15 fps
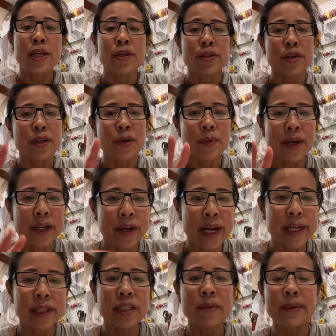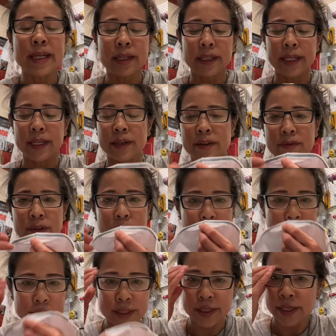So you want your hands to be clean, of
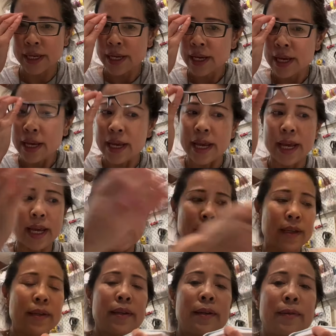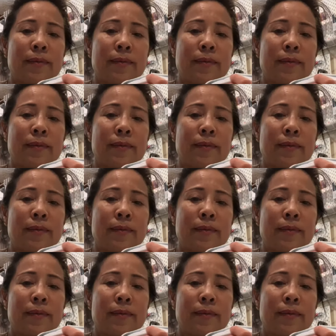course, and